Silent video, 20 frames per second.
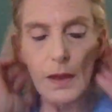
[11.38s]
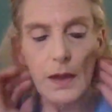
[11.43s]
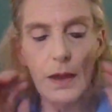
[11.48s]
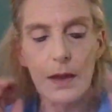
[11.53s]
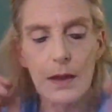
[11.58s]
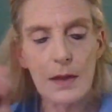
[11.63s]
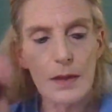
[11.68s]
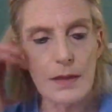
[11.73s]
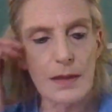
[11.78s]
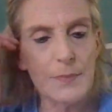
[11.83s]
uh,
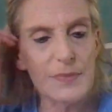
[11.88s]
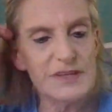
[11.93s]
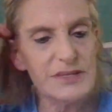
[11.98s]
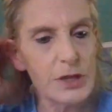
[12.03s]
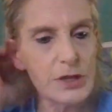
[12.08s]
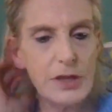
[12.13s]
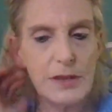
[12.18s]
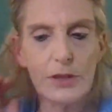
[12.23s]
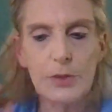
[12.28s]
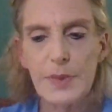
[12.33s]
let me
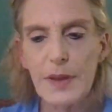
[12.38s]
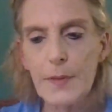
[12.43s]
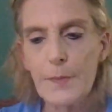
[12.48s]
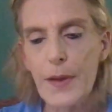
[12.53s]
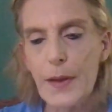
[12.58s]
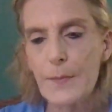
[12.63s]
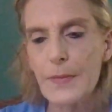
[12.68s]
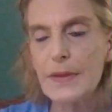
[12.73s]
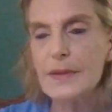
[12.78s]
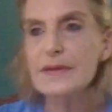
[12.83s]
tell you a little bit
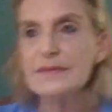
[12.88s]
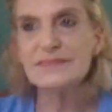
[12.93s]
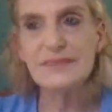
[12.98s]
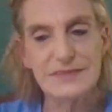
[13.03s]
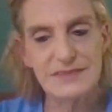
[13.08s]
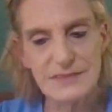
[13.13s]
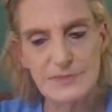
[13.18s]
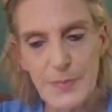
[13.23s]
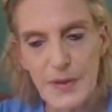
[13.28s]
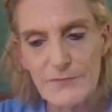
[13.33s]
about me, because
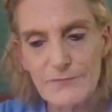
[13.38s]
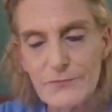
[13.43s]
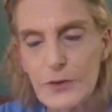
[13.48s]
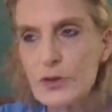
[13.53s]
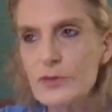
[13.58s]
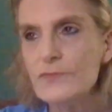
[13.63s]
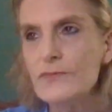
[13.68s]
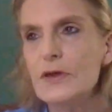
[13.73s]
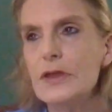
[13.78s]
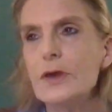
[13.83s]
this is my
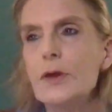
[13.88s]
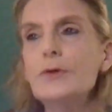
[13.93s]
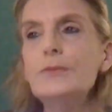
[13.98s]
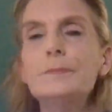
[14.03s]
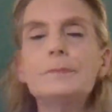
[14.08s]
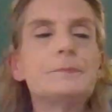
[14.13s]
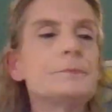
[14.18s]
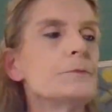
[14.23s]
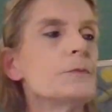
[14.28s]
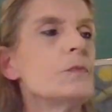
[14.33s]
first video
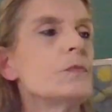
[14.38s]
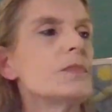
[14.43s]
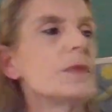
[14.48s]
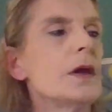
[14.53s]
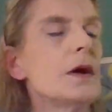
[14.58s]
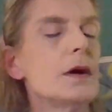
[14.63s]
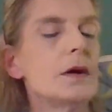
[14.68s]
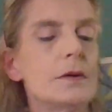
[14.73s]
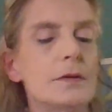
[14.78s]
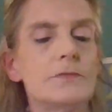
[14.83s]

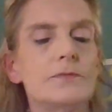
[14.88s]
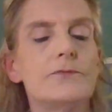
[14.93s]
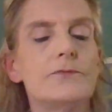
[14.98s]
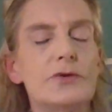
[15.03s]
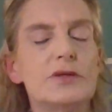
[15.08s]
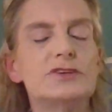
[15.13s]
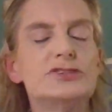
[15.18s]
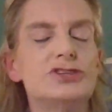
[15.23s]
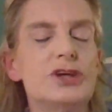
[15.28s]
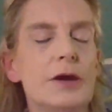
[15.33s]
uh,
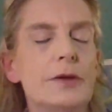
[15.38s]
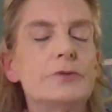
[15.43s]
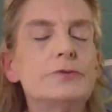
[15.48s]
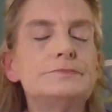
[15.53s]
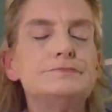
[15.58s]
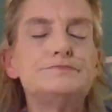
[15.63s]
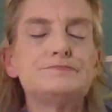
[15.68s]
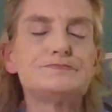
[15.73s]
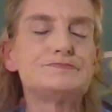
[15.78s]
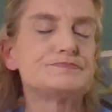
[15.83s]
for this channel.
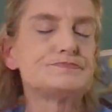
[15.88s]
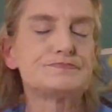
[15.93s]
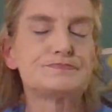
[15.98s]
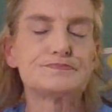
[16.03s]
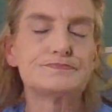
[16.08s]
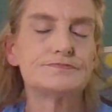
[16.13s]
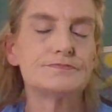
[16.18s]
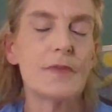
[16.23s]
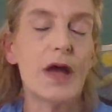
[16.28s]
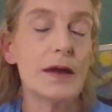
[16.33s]

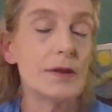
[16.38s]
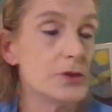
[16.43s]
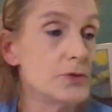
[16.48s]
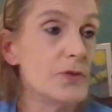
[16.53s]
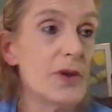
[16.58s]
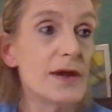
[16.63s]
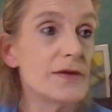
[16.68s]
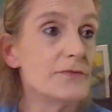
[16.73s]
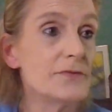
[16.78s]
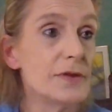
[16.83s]
I do
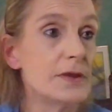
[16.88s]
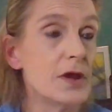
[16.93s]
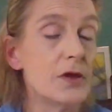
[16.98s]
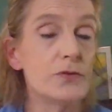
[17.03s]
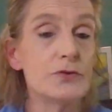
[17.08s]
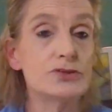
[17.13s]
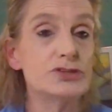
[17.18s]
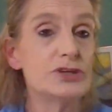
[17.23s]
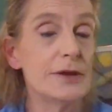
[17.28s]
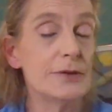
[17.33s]
have
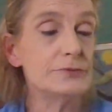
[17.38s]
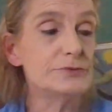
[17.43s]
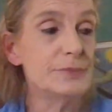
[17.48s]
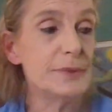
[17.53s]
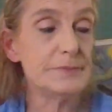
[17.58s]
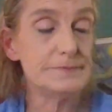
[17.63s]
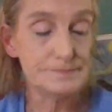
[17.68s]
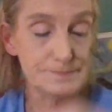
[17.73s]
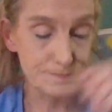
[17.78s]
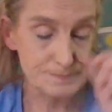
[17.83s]
other channels,
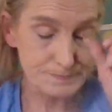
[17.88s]
but